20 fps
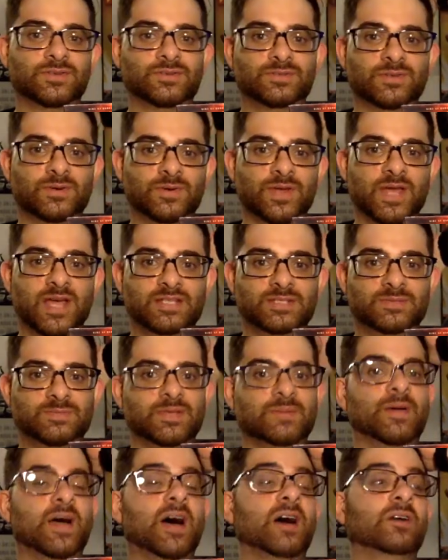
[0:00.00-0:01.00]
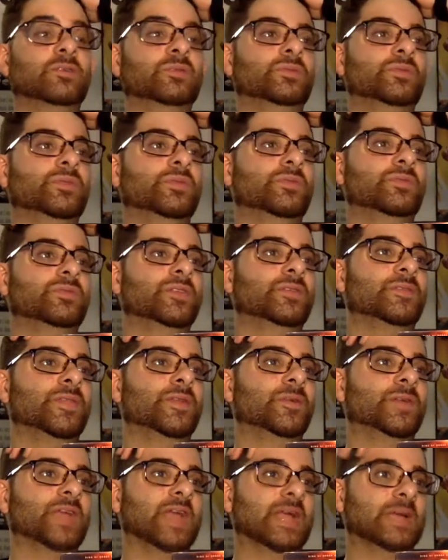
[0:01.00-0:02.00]
don't ask me about who
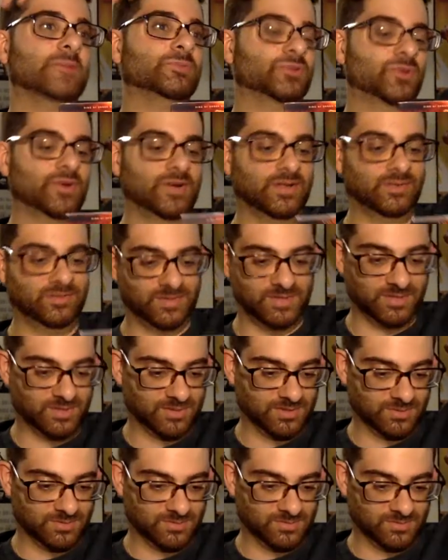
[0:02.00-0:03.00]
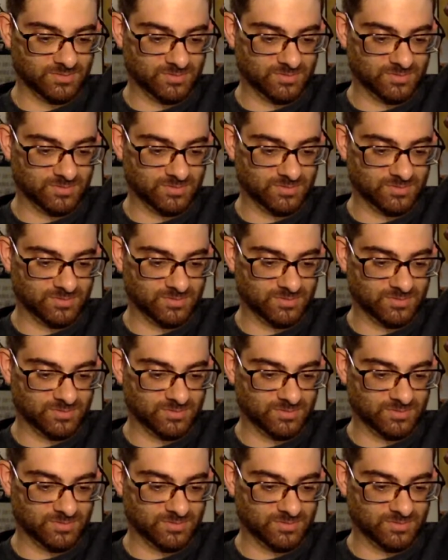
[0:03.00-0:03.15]
their names or anything.